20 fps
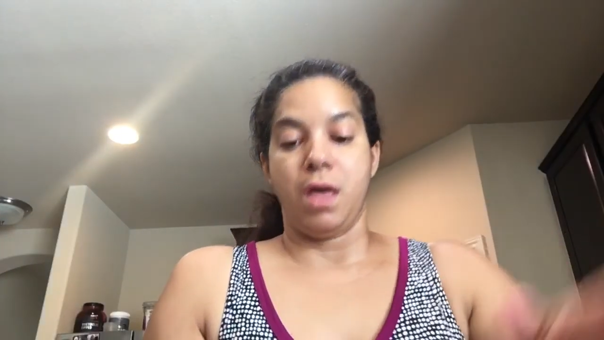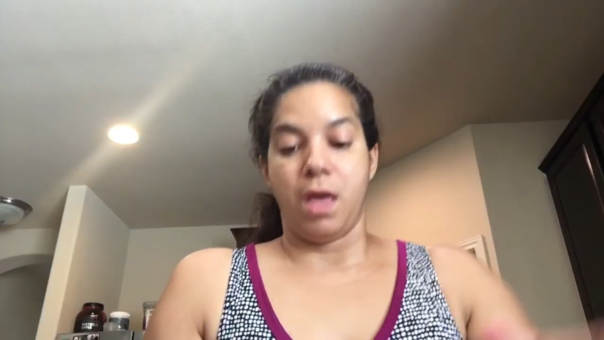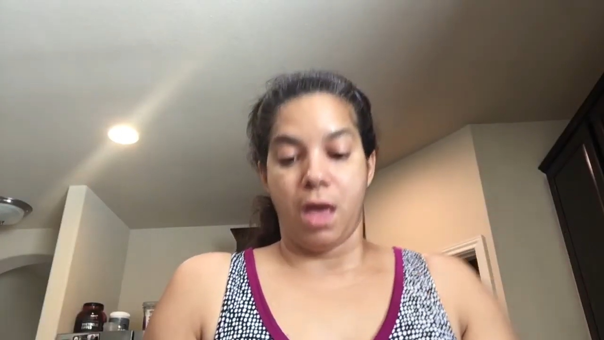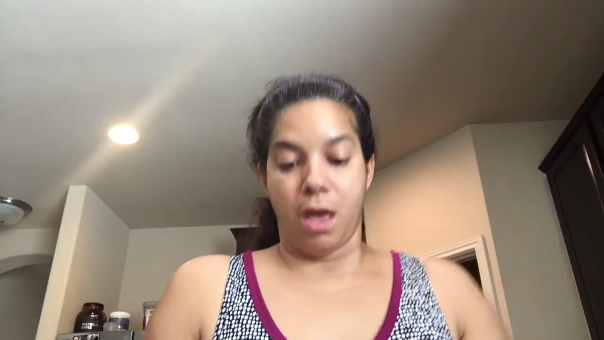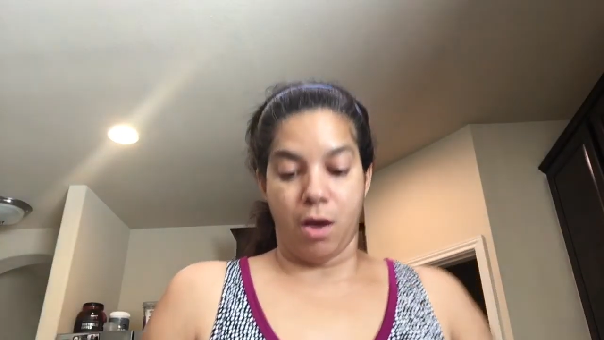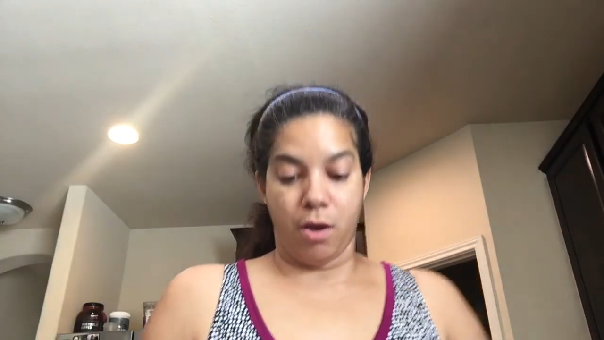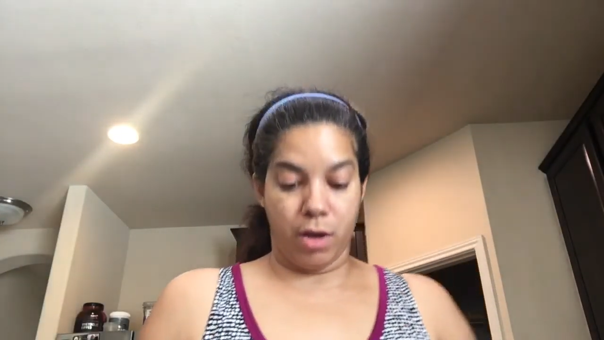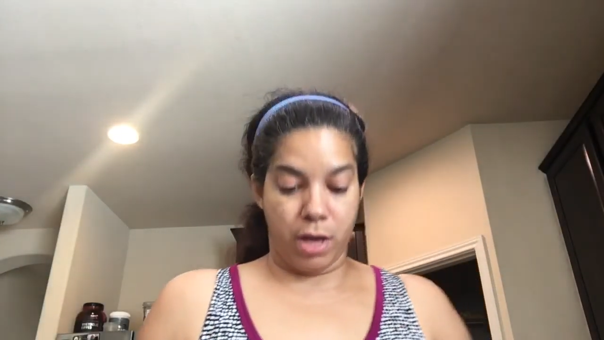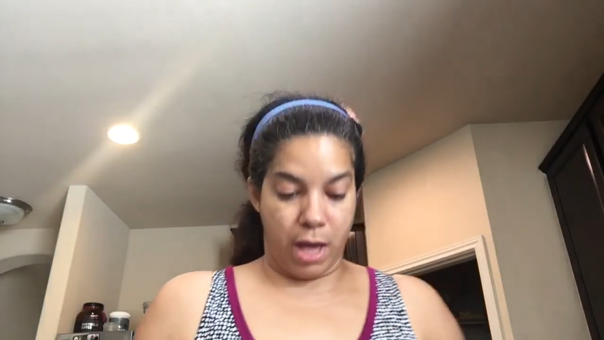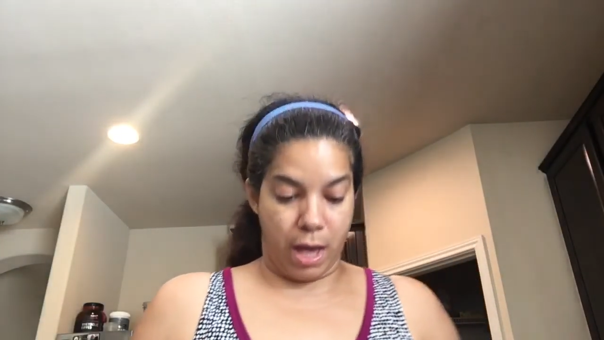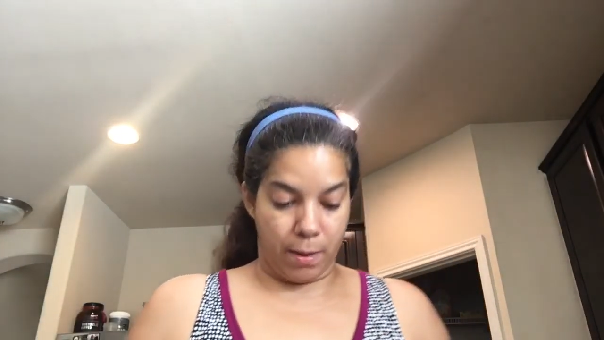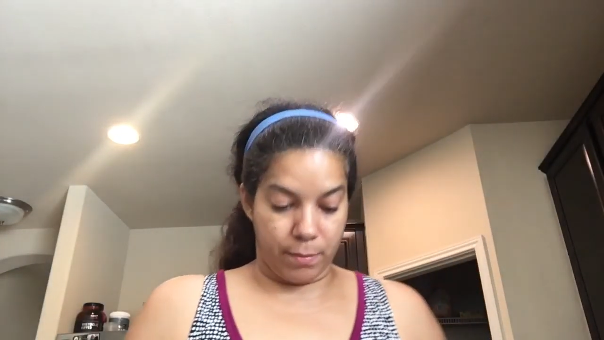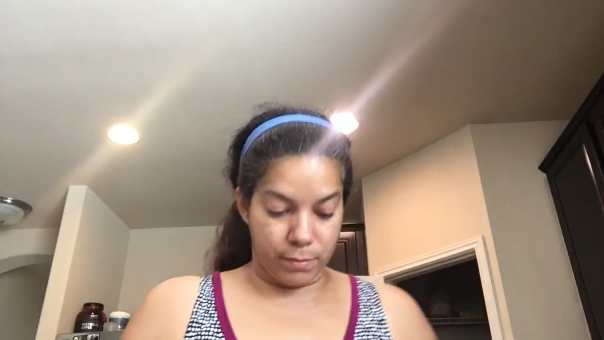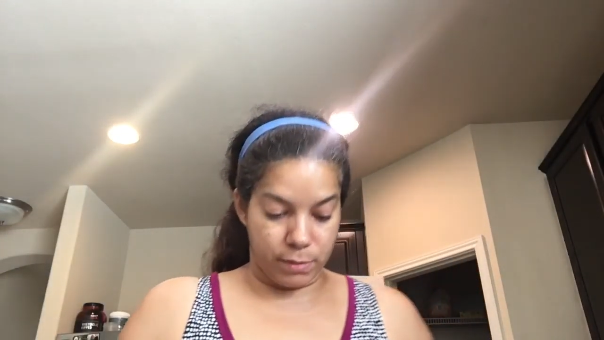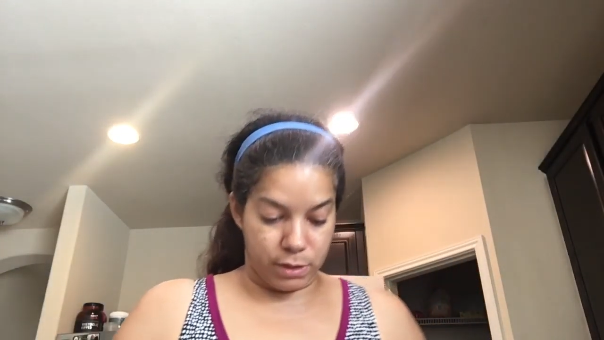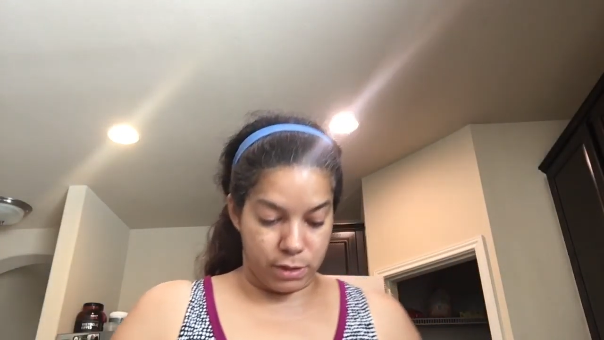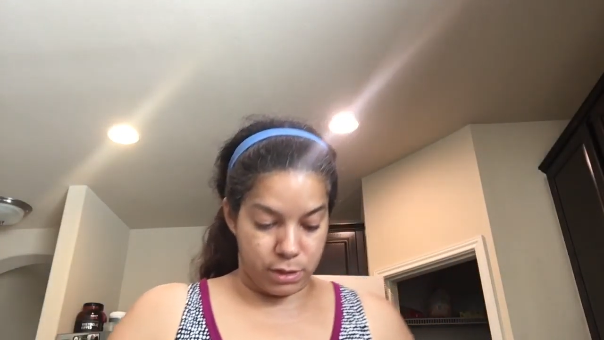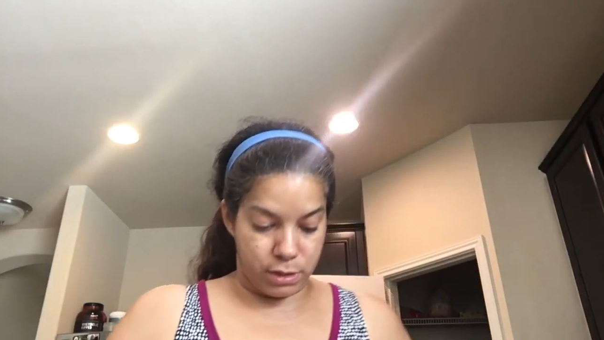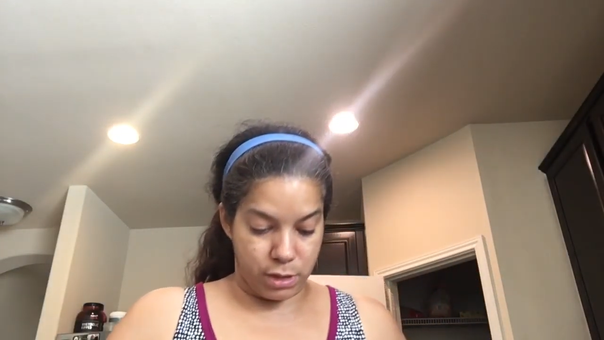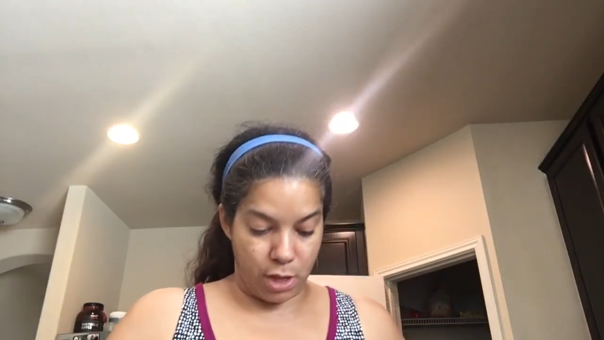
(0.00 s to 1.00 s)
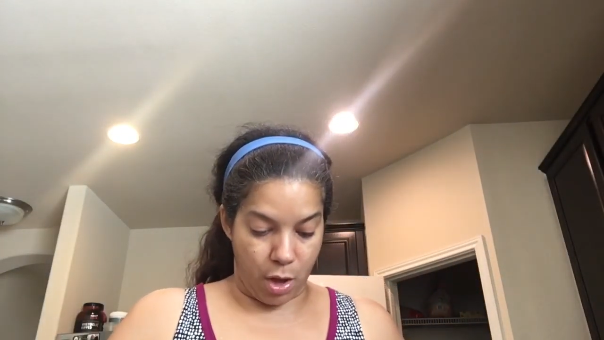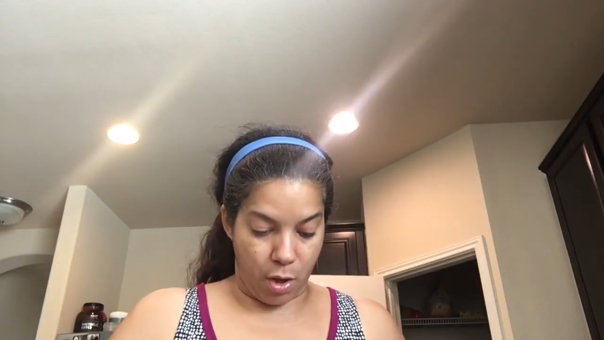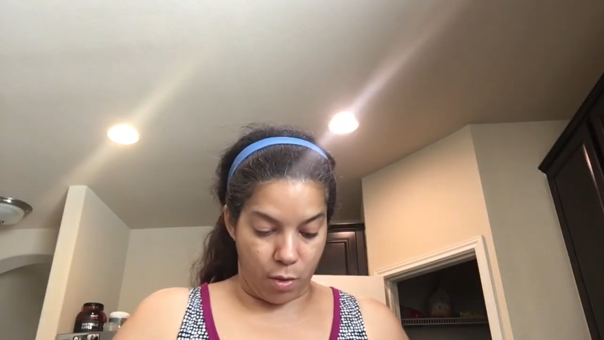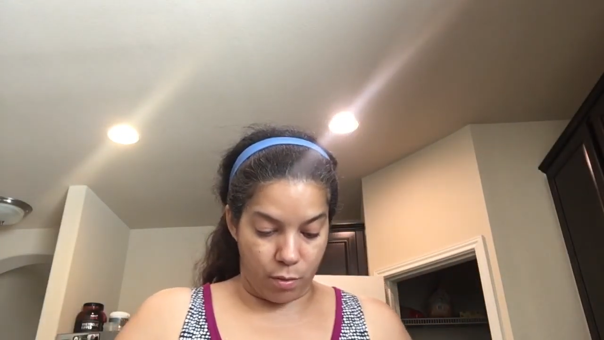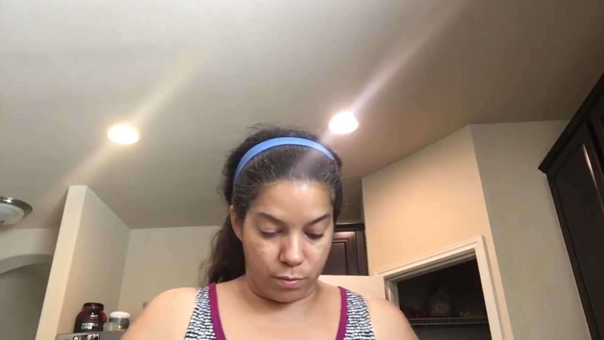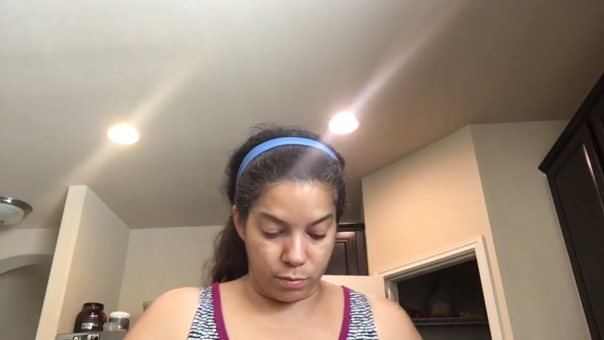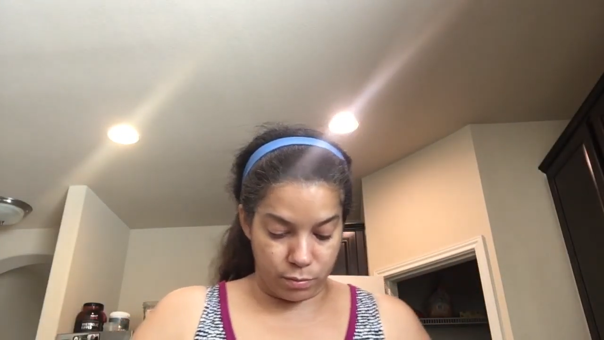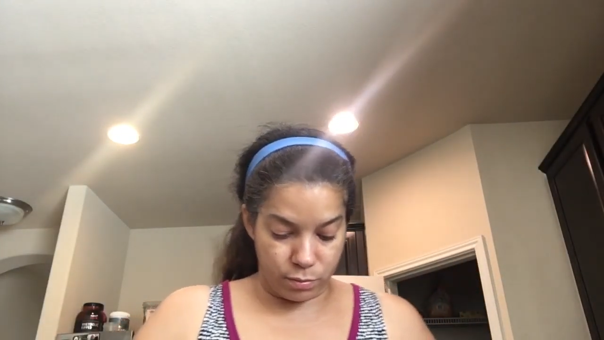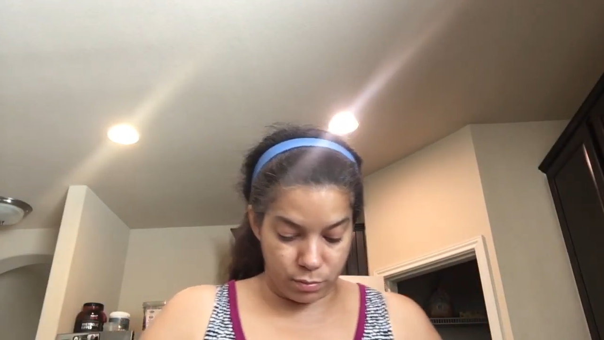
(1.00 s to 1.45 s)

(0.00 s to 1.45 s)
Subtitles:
Okay, so